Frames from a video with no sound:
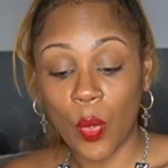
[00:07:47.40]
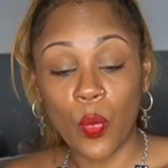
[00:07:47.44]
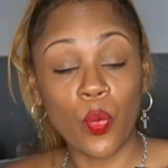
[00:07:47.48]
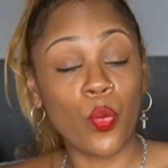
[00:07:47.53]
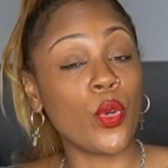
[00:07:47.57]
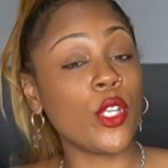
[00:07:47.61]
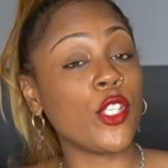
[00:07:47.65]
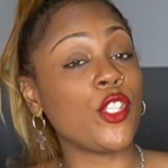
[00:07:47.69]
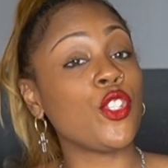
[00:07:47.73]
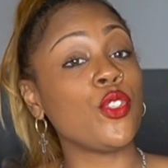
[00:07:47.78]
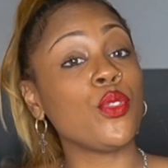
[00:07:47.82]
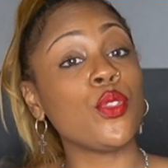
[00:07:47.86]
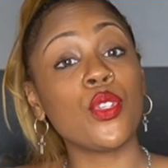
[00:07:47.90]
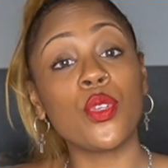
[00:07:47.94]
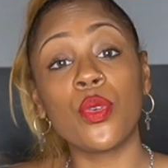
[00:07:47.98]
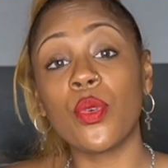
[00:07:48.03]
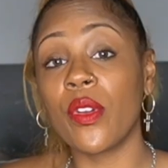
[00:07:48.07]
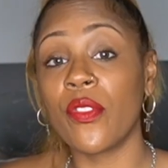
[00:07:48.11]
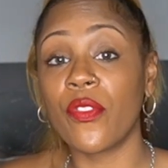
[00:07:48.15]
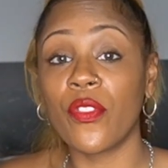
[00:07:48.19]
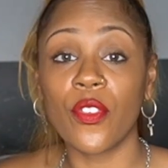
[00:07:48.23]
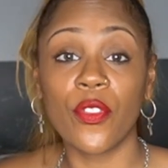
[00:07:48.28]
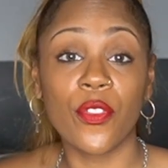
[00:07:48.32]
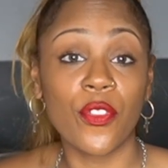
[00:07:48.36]
Would you
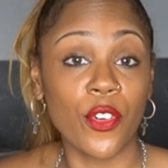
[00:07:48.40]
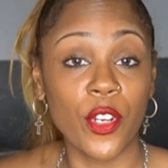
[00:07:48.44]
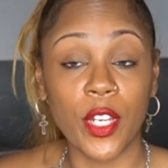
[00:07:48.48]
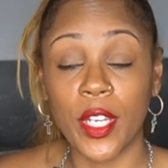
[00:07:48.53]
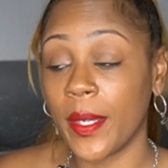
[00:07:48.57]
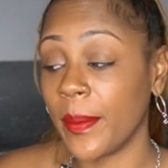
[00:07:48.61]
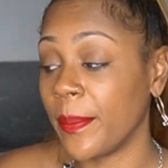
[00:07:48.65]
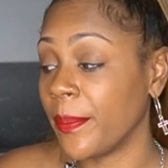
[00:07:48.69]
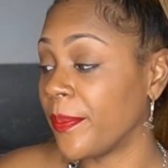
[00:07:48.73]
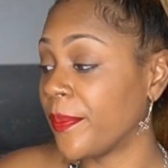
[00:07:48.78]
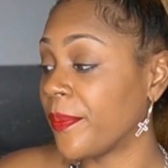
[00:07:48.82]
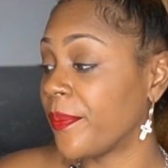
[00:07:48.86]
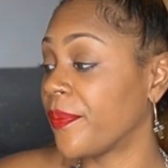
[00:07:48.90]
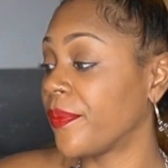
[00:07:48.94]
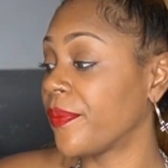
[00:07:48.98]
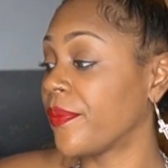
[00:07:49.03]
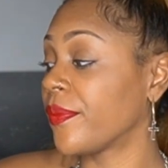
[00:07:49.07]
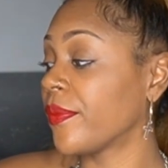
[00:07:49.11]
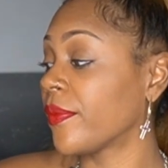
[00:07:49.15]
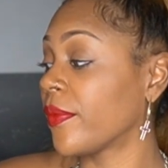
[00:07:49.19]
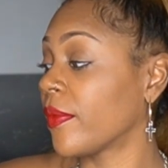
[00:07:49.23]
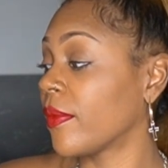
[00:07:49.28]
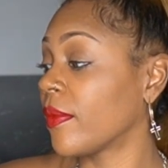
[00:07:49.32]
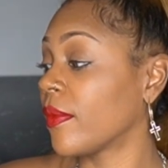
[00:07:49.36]
do it for free?
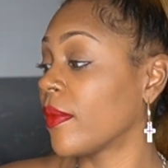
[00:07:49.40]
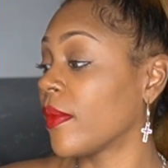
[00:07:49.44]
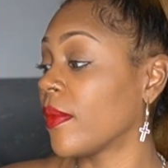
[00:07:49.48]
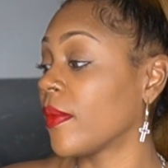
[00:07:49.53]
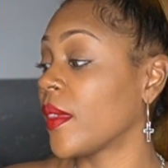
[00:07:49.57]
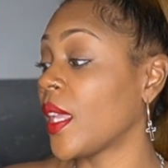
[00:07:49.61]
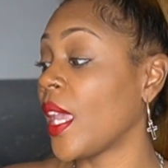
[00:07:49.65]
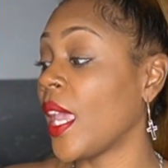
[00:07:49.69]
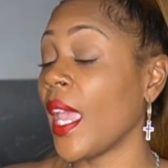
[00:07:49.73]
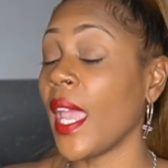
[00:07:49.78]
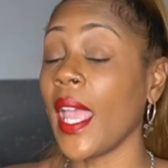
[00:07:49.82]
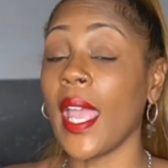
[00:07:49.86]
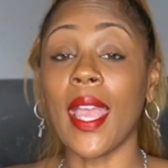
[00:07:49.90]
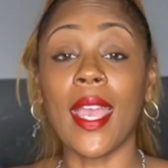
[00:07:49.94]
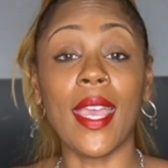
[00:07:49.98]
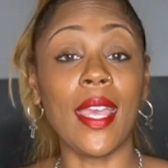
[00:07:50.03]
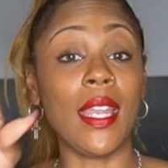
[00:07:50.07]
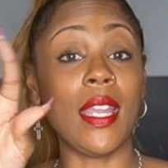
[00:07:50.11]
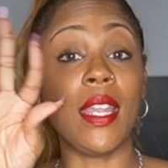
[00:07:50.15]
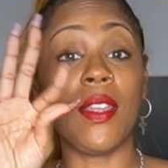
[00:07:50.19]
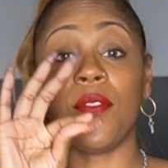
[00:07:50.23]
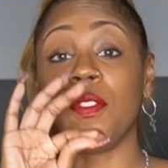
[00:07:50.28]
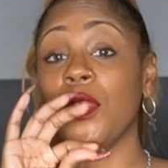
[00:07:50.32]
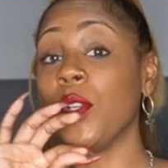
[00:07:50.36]

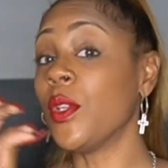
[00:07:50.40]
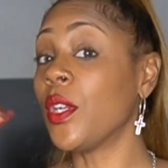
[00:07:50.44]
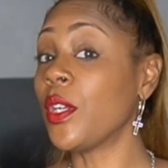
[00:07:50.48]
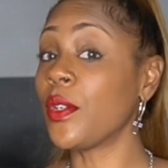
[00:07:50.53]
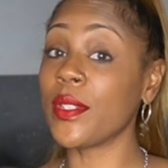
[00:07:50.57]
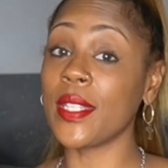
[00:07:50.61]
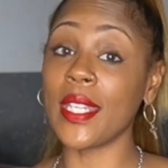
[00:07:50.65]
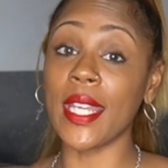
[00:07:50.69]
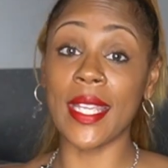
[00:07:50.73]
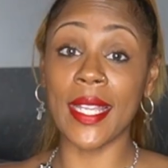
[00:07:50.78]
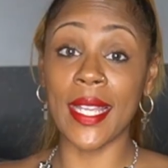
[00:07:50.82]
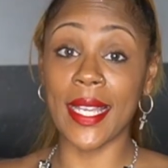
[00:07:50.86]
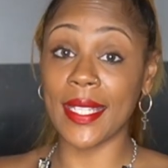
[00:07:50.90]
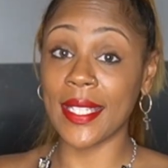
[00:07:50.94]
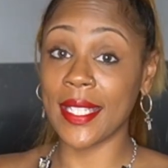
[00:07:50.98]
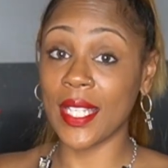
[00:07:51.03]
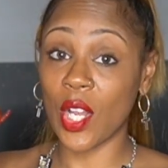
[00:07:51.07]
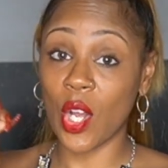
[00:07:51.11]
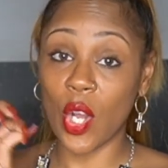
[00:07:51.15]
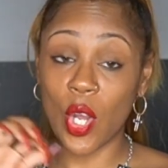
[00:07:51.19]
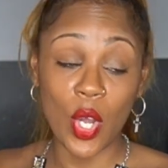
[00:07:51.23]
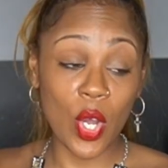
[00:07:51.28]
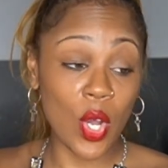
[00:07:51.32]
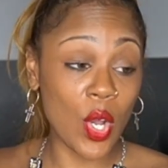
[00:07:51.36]
And if you don't say yes
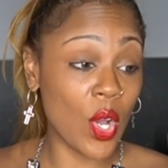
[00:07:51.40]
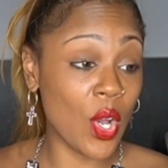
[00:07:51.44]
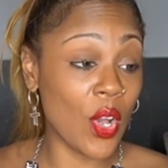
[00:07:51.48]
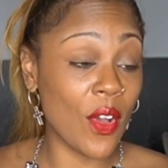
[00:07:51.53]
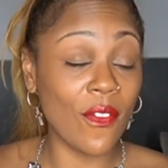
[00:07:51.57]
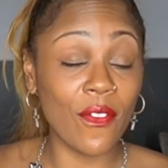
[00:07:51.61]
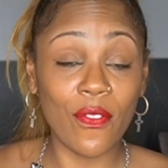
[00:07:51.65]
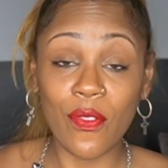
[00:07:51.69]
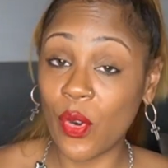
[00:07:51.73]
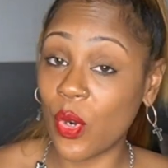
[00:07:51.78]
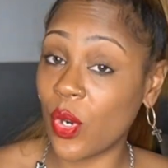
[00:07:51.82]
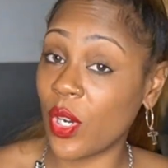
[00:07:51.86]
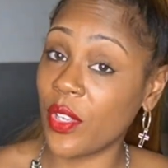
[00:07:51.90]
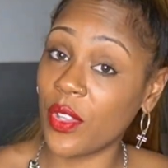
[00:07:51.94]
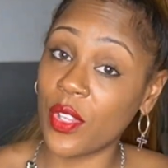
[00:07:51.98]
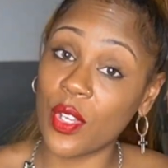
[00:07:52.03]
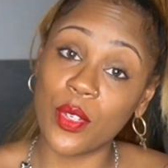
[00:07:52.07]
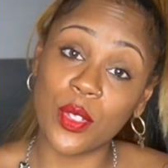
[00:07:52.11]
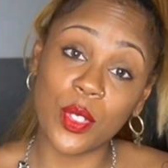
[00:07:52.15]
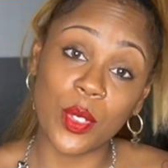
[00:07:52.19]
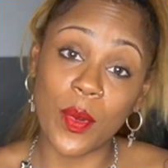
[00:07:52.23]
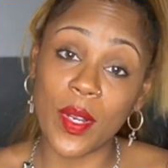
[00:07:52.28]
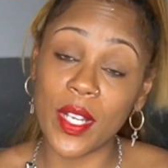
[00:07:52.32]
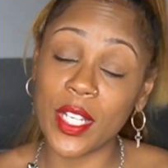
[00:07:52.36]
to all 4 of
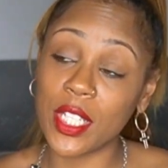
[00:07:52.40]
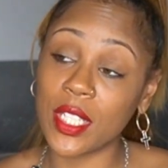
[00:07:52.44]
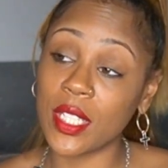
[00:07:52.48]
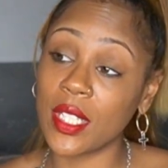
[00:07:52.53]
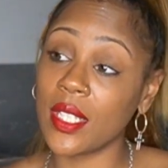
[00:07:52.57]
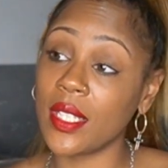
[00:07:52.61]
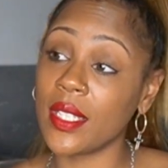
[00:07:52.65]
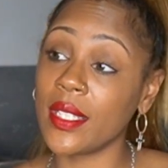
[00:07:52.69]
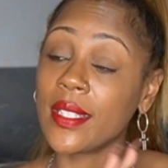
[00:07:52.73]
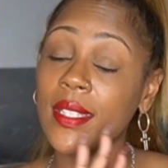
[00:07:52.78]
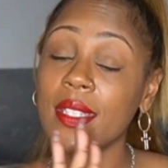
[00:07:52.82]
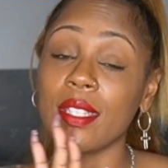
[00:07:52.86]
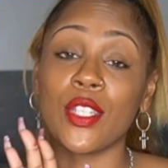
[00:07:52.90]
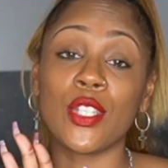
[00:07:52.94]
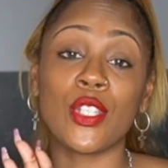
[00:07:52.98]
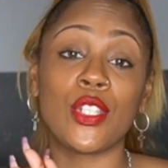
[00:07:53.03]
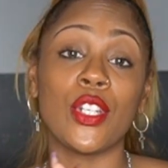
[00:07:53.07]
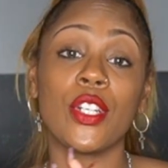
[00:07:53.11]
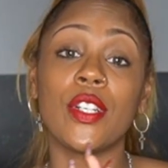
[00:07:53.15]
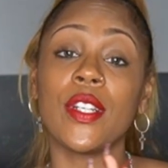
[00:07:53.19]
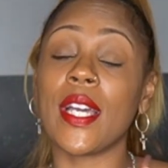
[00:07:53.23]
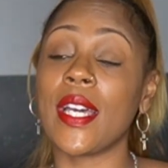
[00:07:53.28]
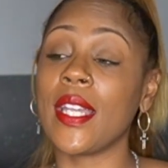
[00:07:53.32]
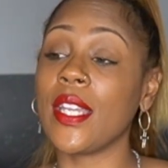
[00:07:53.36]
those questions,
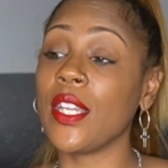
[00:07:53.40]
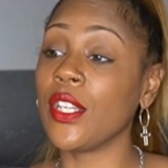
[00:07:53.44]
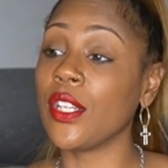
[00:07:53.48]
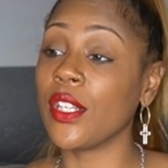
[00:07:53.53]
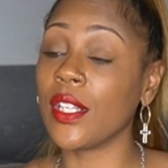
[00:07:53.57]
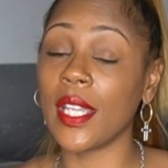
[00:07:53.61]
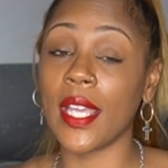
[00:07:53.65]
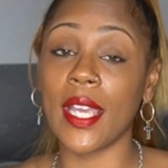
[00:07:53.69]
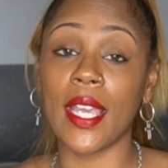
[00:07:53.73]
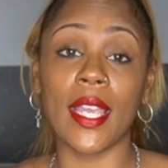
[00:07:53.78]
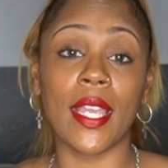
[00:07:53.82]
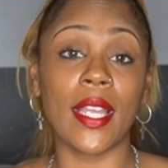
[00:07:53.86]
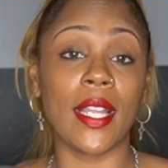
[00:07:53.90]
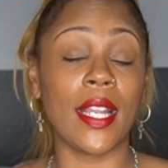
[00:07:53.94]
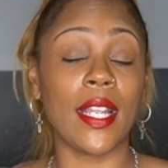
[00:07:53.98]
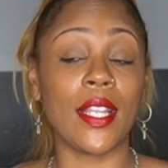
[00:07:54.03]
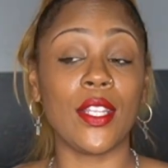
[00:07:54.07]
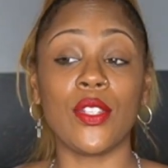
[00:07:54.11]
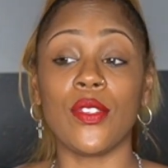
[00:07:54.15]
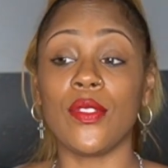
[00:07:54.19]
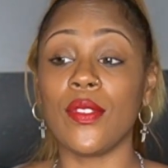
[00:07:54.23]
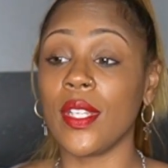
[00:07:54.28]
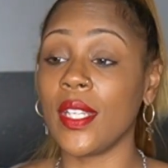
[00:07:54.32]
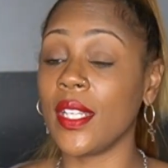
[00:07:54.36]
you're not in your lane,
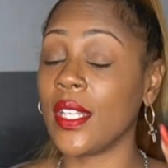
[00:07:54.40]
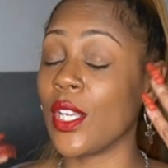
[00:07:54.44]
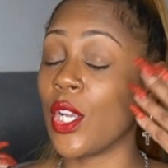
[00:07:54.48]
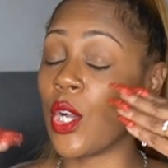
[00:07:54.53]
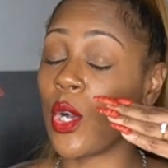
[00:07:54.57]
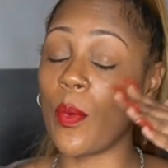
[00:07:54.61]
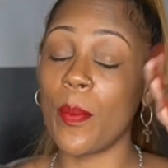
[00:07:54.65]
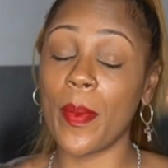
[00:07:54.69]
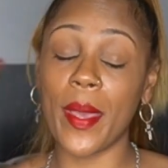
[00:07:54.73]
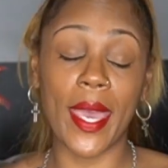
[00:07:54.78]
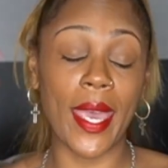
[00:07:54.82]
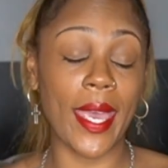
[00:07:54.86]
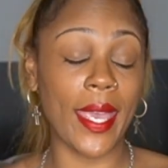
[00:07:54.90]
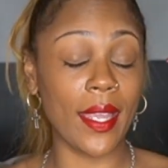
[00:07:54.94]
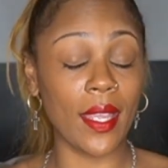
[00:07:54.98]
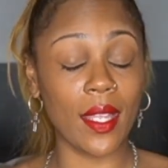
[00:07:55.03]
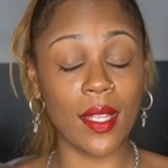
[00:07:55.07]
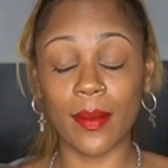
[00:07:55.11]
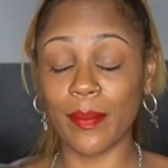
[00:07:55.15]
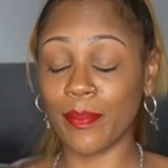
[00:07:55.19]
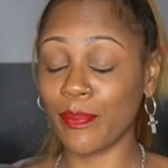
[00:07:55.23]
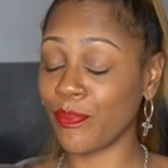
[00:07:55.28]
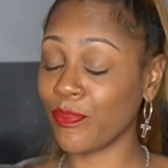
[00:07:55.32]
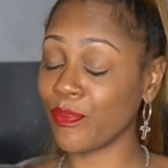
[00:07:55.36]
and you need to go back
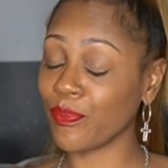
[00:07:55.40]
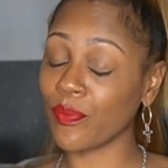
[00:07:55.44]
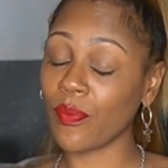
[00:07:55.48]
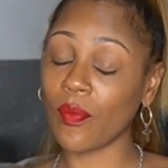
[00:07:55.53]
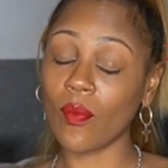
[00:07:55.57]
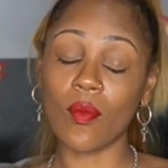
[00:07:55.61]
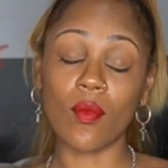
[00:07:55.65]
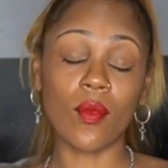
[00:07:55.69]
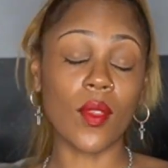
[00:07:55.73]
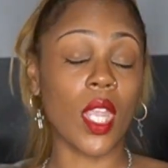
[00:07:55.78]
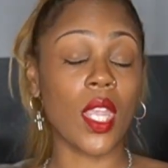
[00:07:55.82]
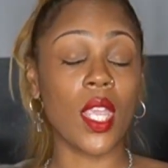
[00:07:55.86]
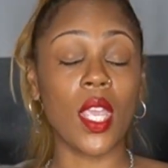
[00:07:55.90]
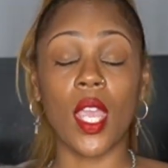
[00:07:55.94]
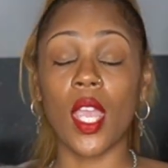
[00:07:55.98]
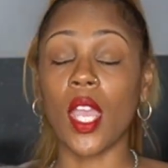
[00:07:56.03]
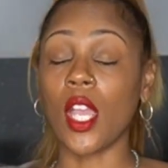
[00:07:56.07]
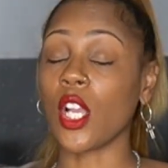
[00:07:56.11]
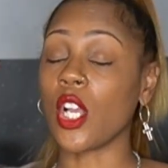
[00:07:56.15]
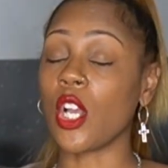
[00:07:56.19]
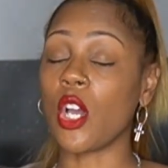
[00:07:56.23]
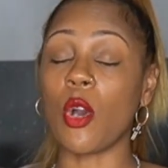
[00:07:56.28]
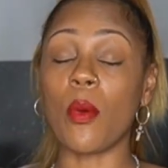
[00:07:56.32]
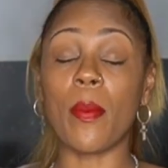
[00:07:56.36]

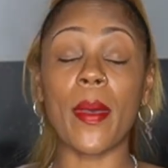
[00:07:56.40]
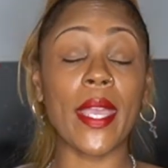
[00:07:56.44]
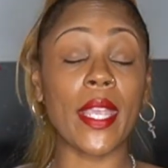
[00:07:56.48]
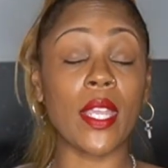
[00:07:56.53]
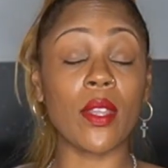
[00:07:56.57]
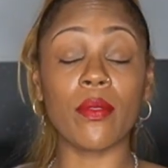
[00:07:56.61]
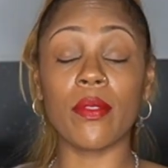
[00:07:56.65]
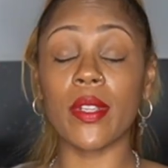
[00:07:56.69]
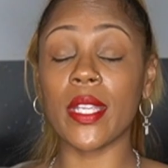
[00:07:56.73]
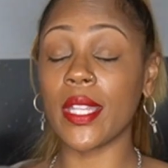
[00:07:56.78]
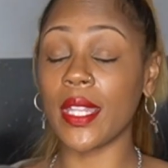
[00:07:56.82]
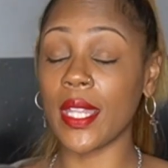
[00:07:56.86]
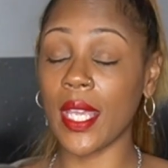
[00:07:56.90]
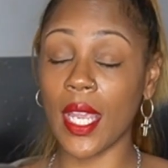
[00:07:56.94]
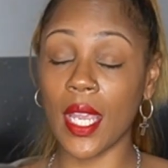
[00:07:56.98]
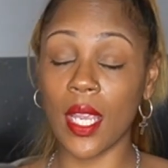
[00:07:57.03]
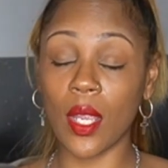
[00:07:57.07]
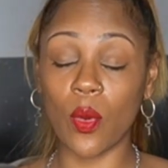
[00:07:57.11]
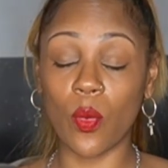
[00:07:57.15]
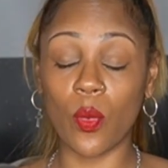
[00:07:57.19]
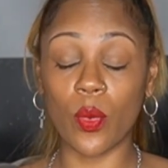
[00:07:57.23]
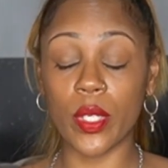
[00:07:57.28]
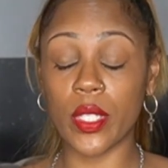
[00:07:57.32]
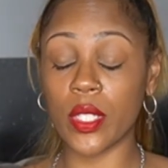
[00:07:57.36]
and
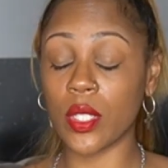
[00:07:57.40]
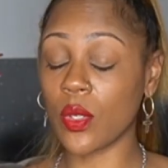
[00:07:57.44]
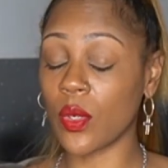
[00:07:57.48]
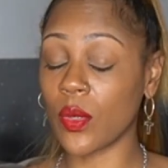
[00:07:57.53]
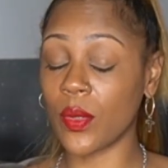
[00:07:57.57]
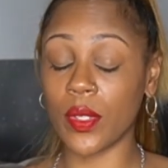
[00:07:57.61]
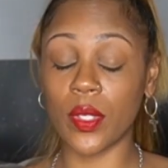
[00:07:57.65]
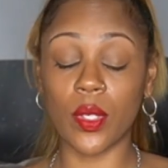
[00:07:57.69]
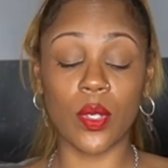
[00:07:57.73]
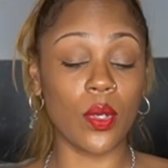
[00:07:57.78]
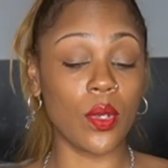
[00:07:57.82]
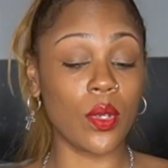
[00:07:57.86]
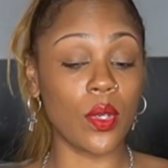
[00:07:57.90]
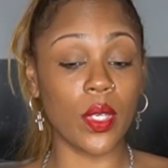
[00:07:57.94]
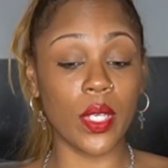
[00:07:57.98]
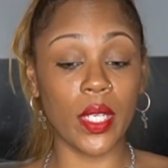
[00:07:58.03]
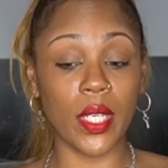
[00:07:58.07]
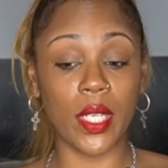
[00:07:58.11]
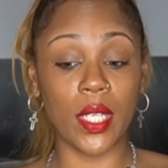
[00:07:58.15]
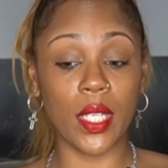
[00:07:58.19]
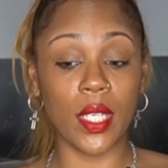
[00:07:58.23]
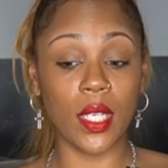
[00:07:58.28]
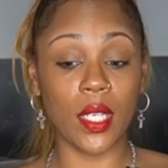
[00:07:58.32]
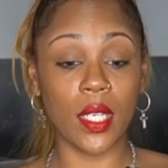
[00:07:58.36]
rethink what's going
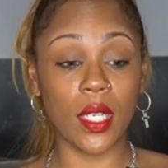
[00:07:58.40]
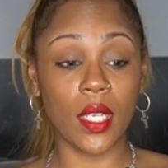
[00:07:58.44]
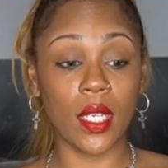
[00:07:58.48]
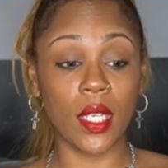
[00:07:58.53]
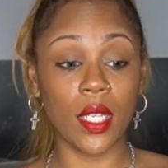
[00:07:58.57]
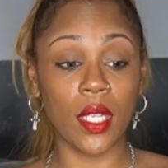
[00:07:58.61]
on,